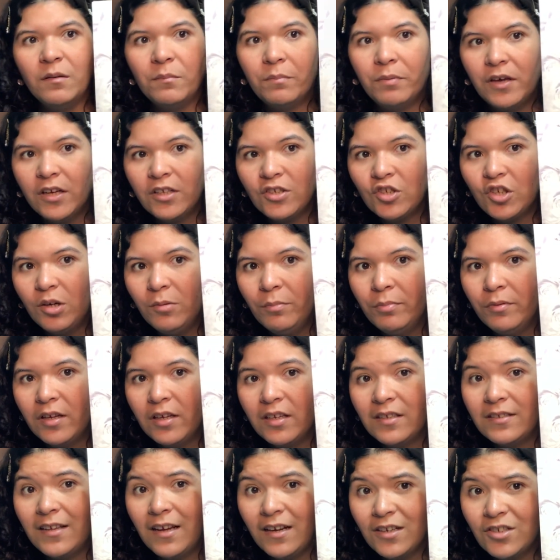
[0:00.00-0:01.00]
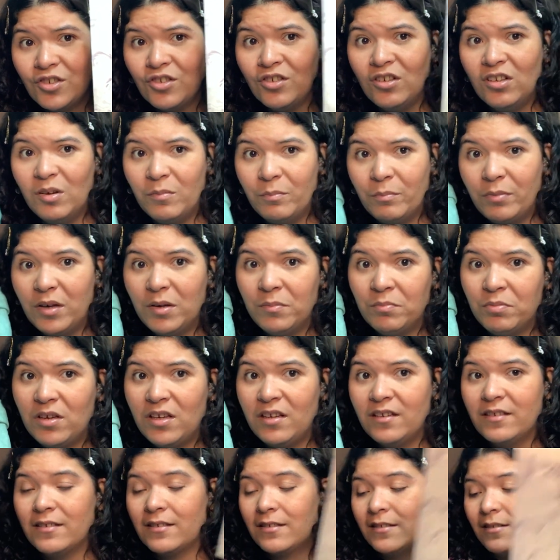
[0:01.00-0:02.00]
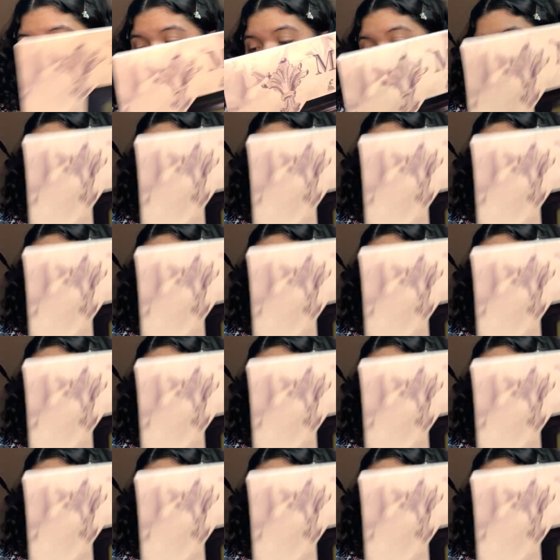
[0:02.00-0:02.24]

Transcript: the picture, but it's actually a big piece.